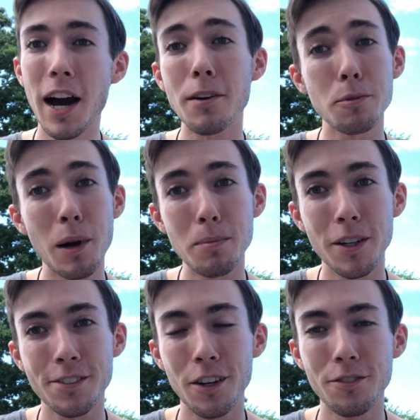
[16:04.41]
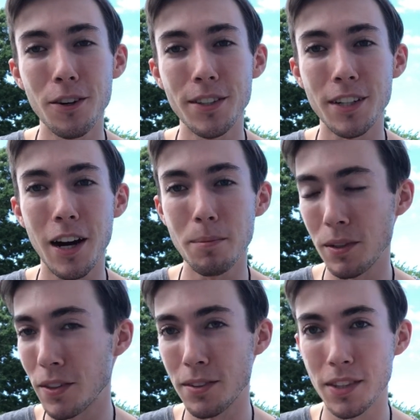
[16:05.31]
I remind myself all the time
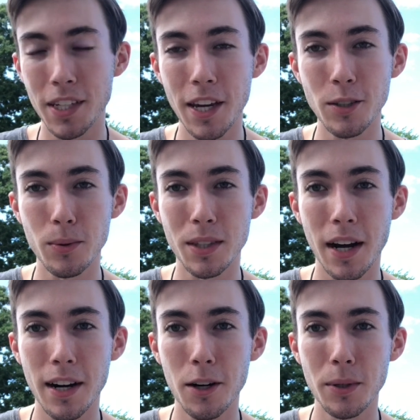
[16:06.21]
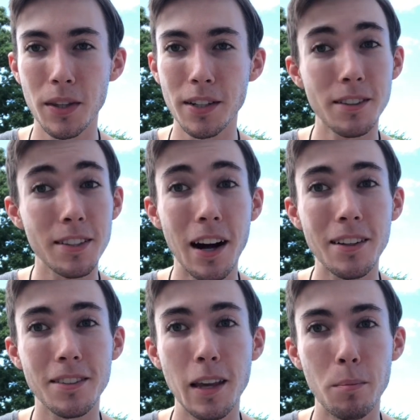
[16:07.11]
that this is the case with tarot and that it's
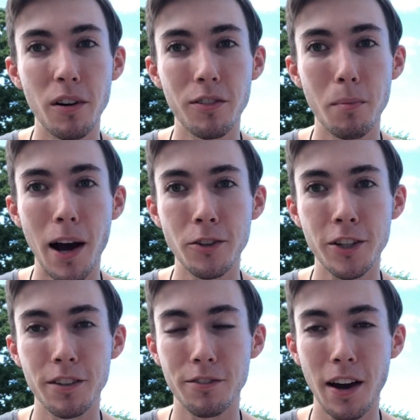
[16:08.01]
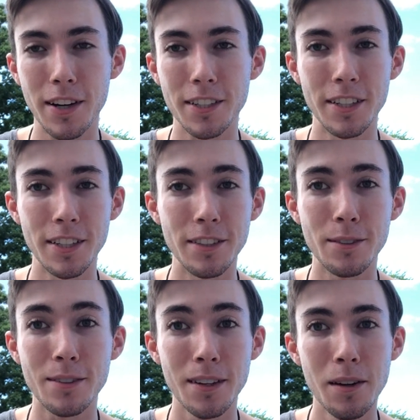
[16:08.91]
not separate from magic. In fact, it
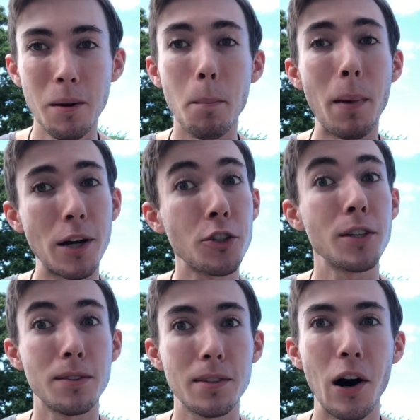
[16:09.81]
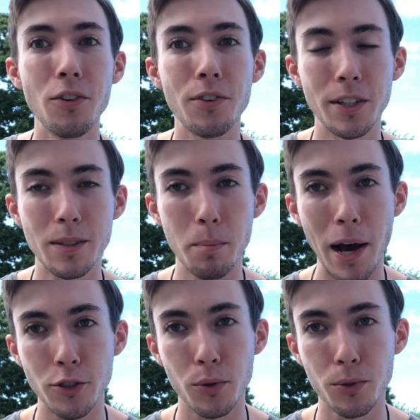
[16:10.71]
is magic itself, and it's a
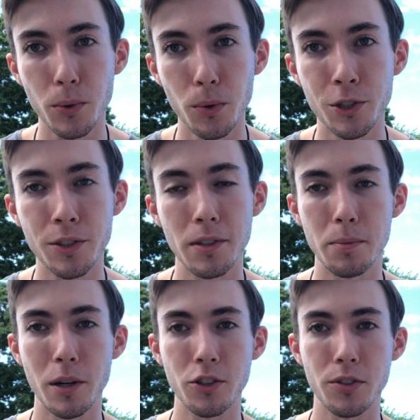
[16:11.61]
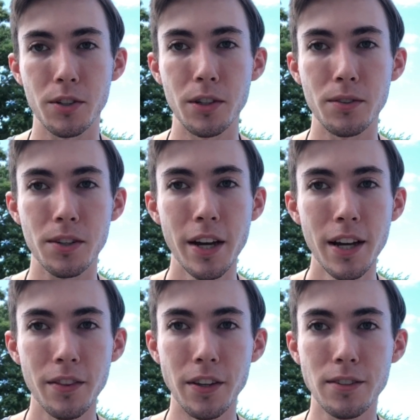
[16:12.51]
magical tool just as much as it is
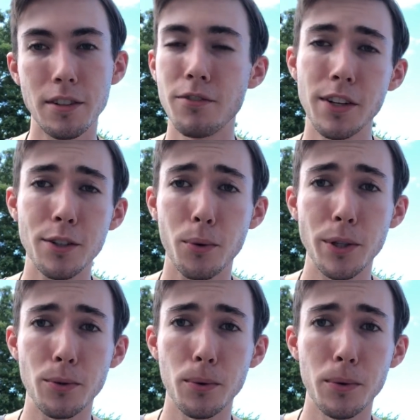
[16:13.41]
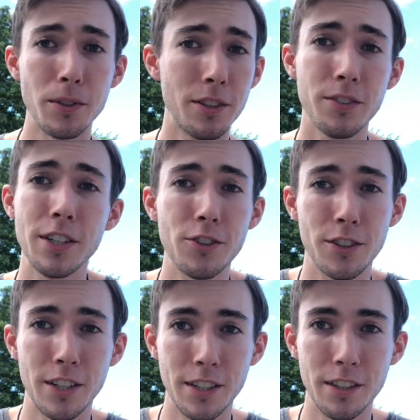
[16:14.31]
this divinatory tool. And
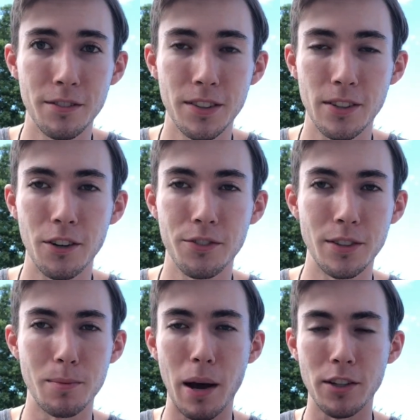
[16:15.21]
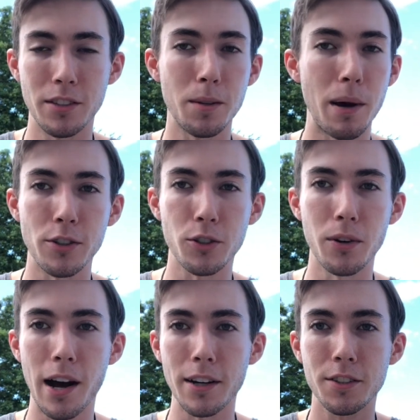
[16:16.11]
divination in and of itself is a
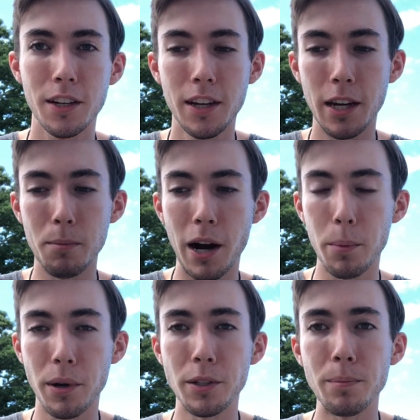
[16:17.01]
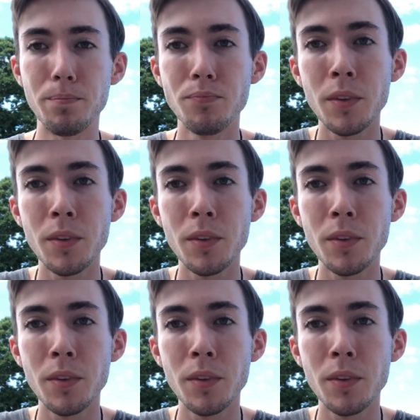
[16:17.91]
magical act, in my opinion.